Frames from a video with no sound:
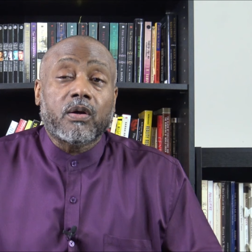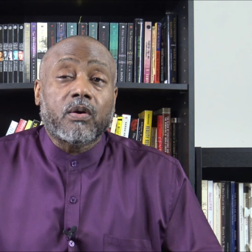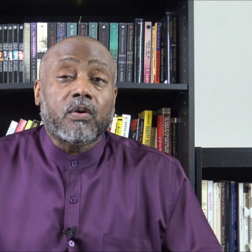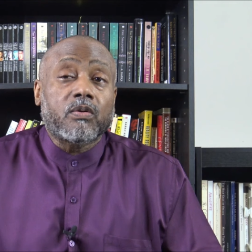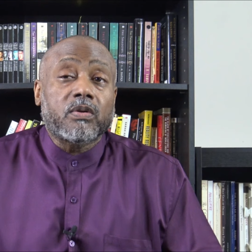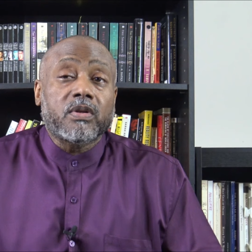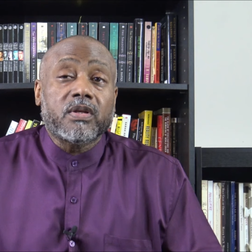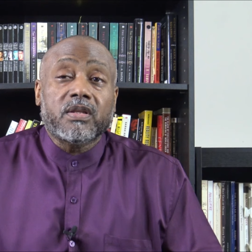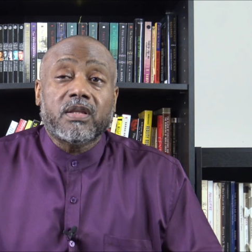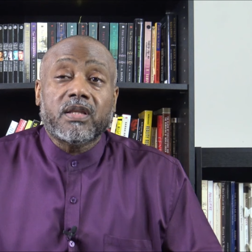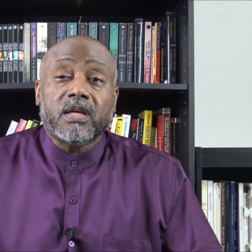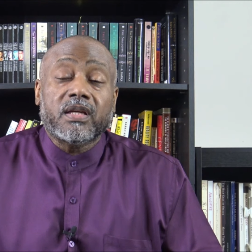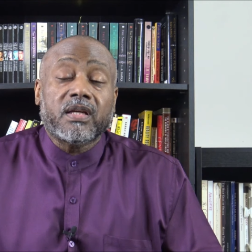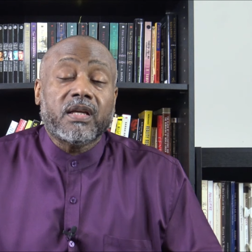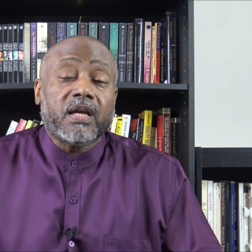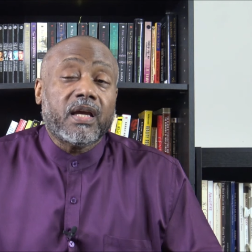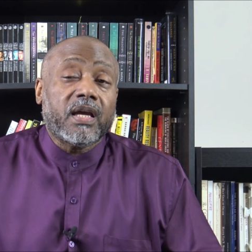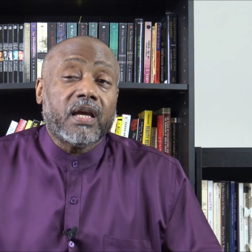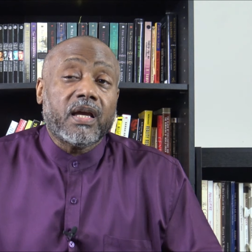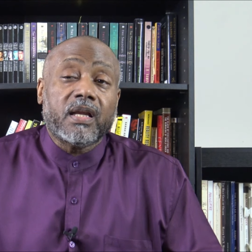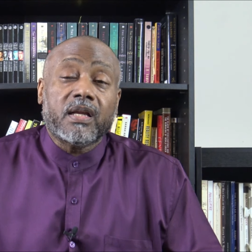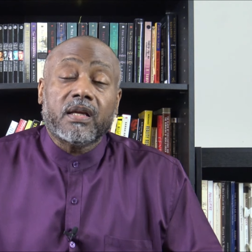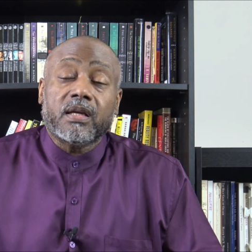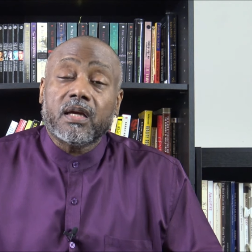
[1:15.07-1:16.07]
only thing they
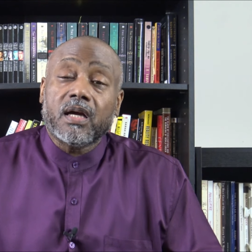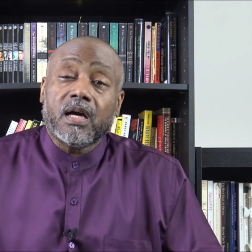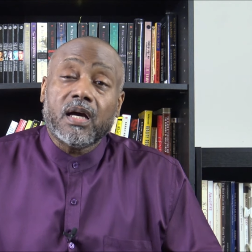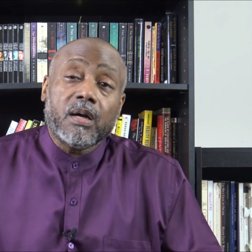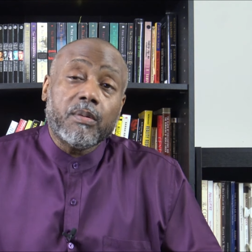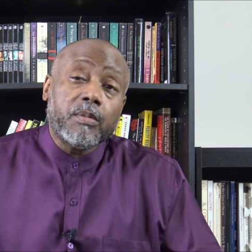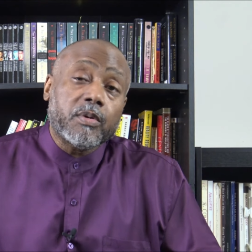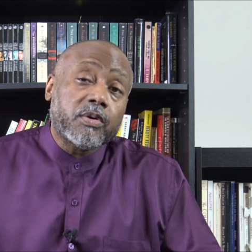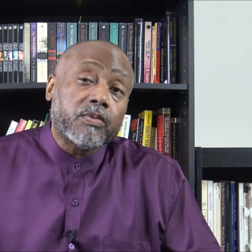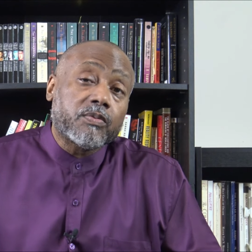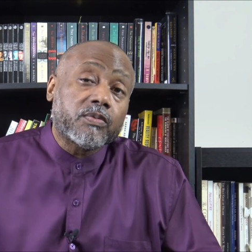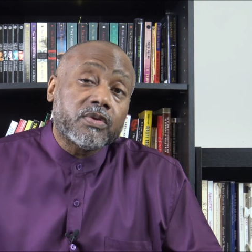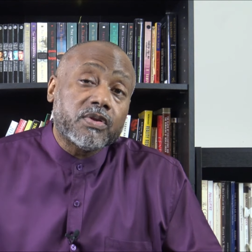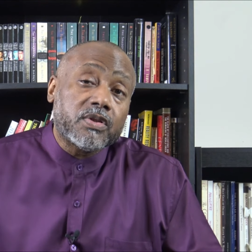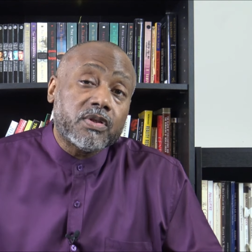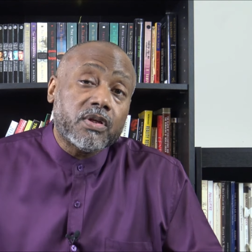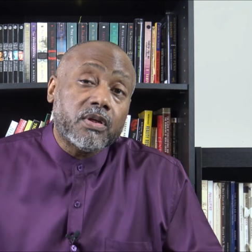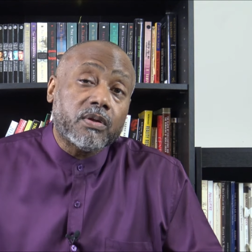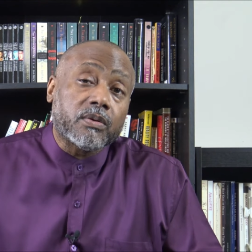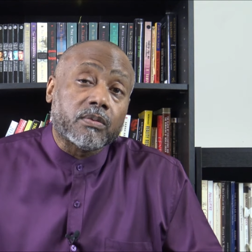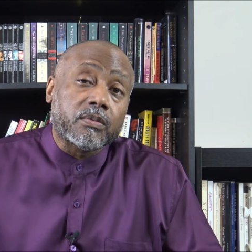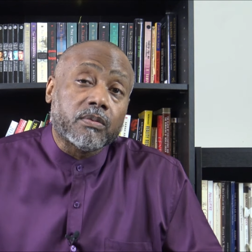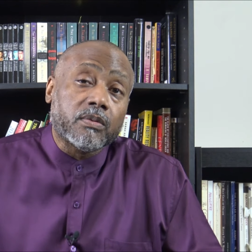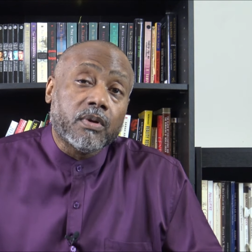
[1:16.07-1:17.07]
had in common was
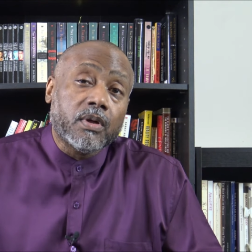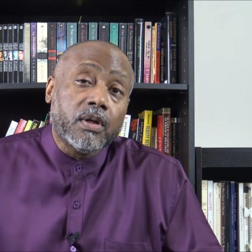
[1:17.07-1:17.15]
you.